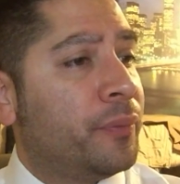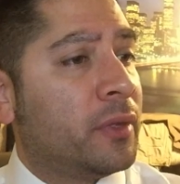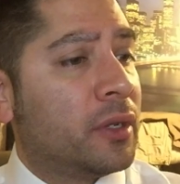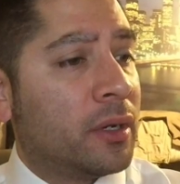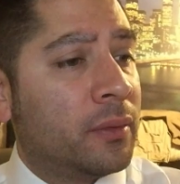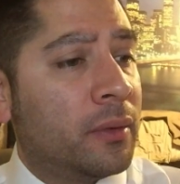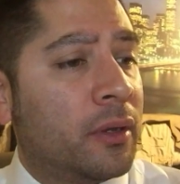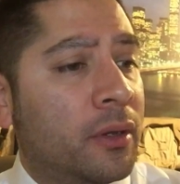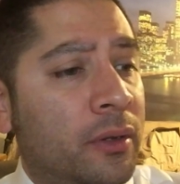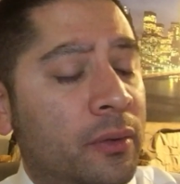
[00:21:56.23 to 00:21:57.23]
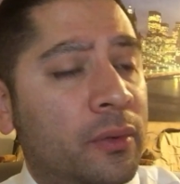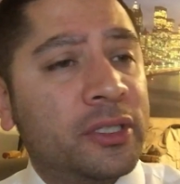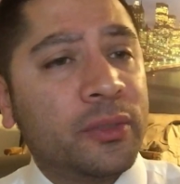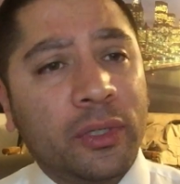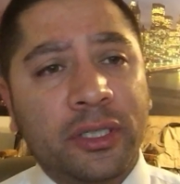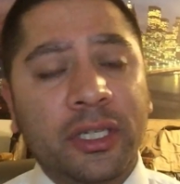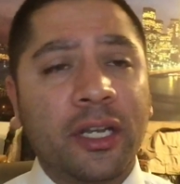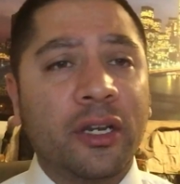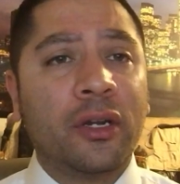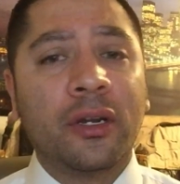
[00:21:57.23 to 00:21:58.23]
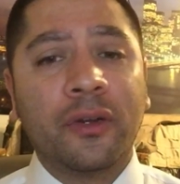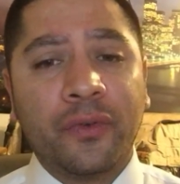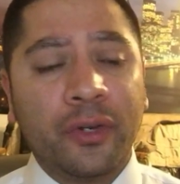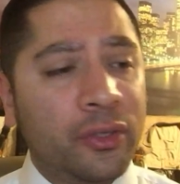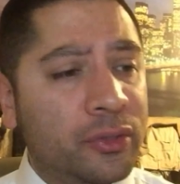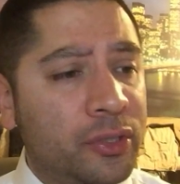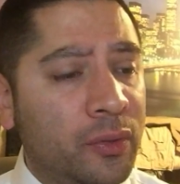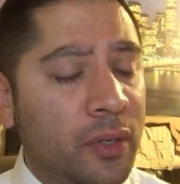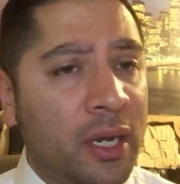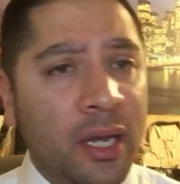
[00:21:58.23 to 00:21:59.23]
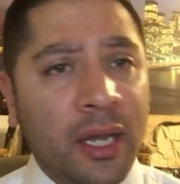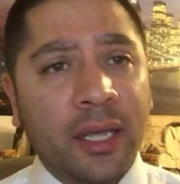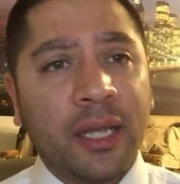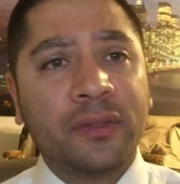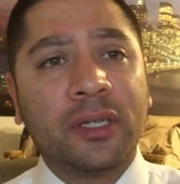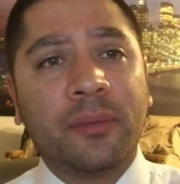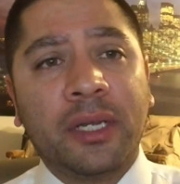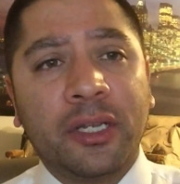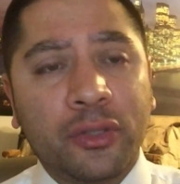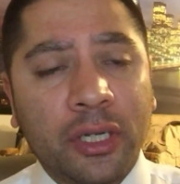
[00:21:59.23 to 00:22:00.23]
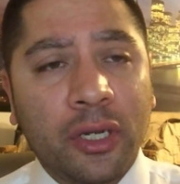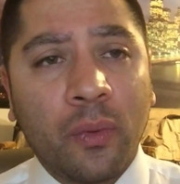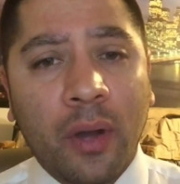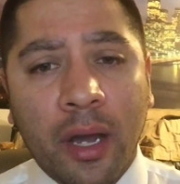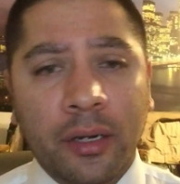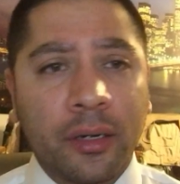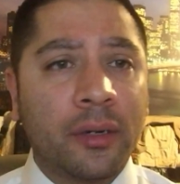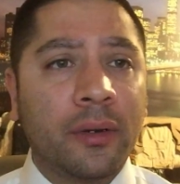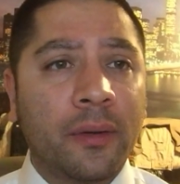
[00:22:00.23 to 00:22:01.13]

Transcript: You know, what's what's it gonna hurt for you to uh, give somebody a drink of water?